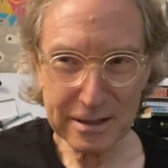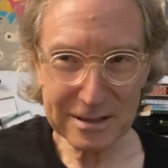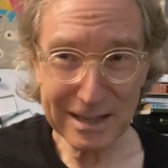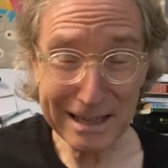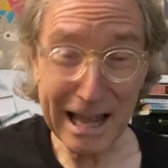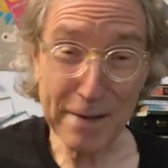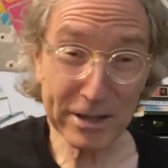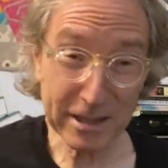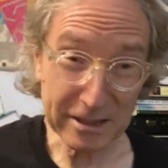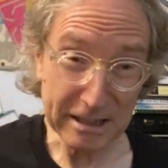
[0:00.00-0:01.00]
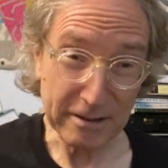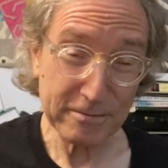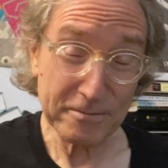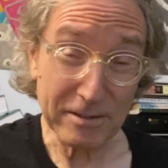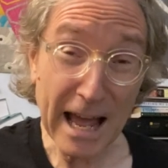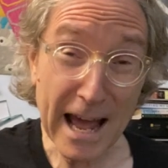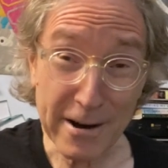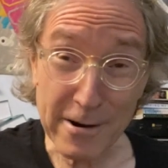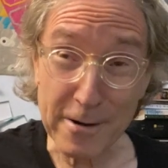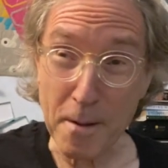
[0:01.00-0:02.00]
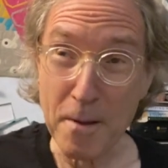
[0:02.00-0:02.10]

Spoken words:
dynamically flatter.